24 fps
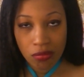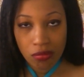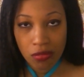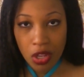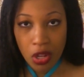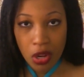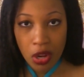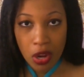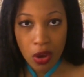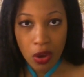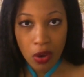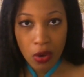
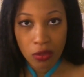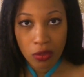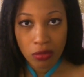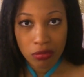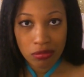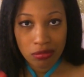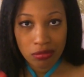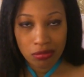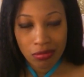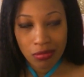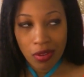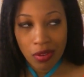You know,
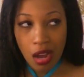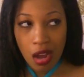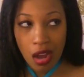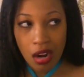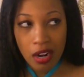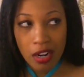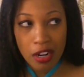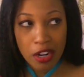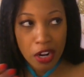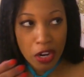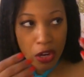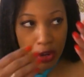
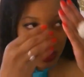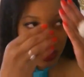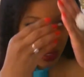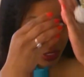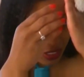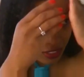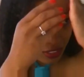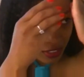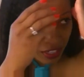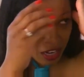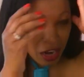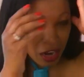our
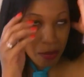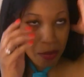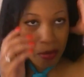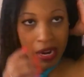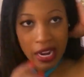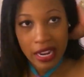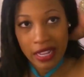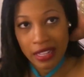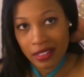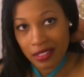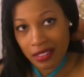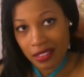noses and our
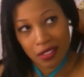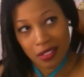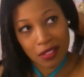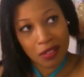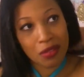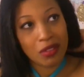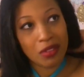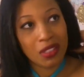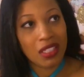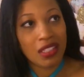brains,